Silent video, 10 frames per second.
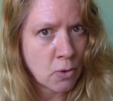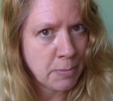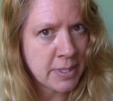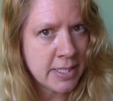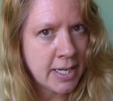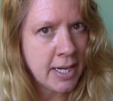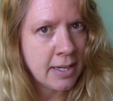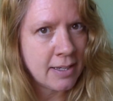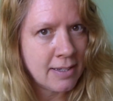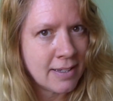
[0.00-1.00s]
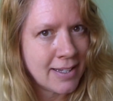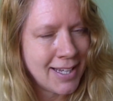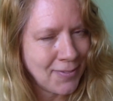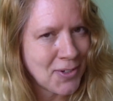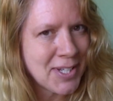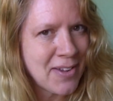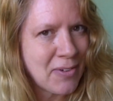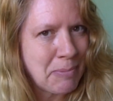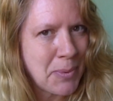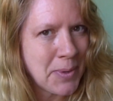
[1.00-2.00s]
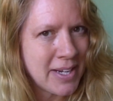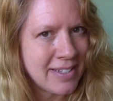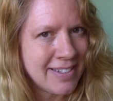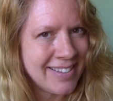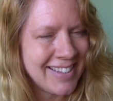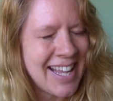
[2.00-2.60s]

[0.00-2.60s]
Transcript: or a mistake, give yourself a point.